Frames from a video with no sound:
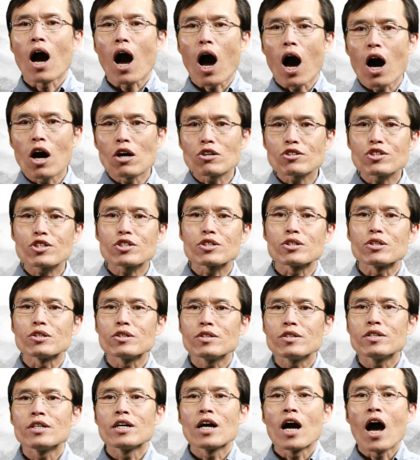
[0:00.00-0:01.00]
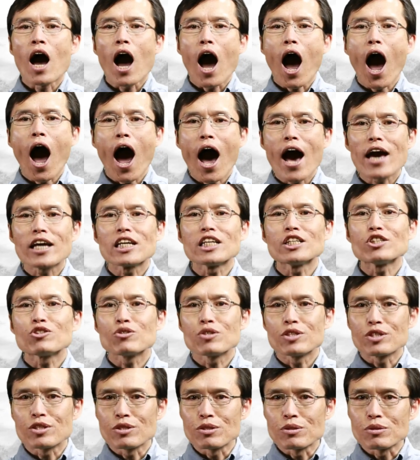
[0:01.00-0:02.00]
Also, I
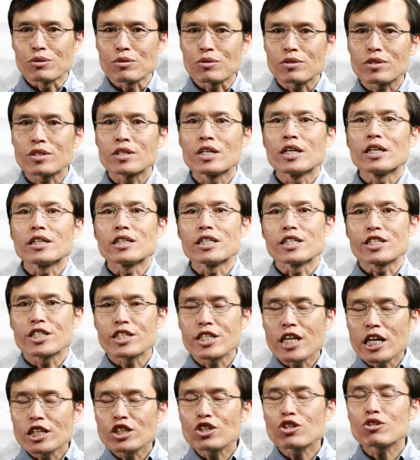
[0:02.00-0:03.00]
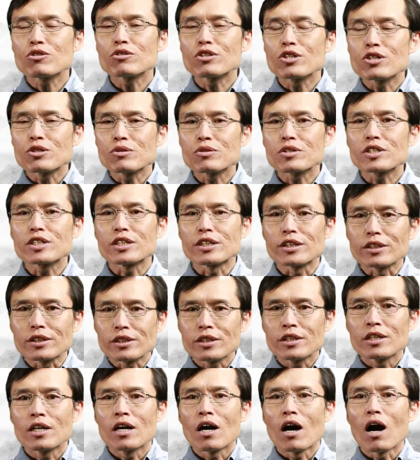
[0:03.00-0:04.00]
introduced the central
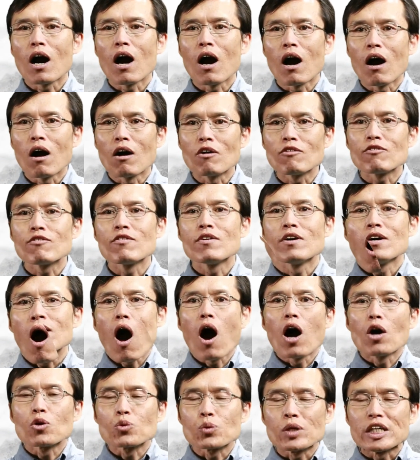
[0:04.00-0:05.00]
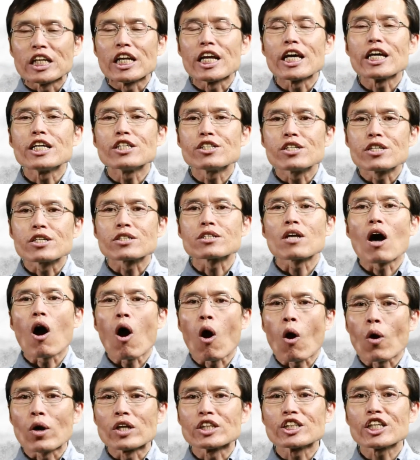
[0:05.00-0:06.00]
notion of religious
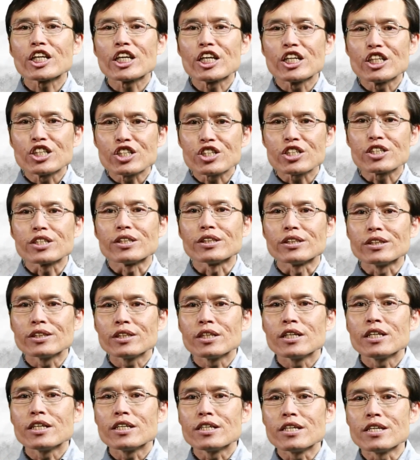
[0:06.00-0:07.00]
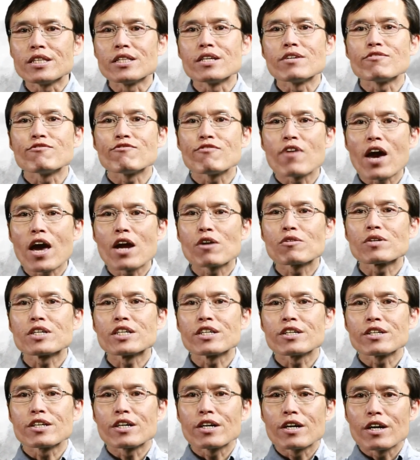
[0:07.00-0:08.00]
orientation in the
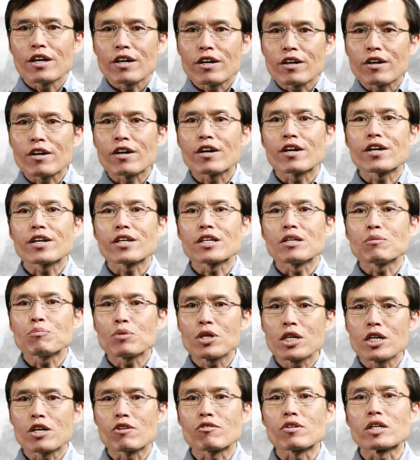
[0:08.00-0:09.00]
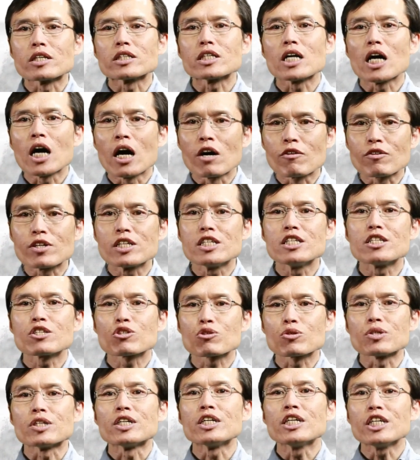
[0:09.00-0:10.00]
very early period of
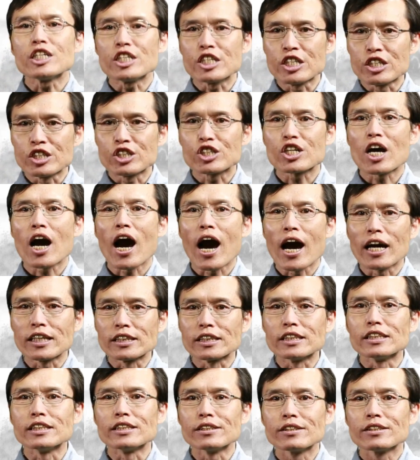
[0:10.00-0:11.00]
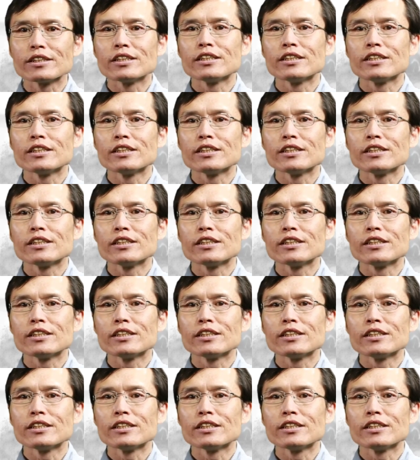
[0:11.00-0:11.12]
history in China.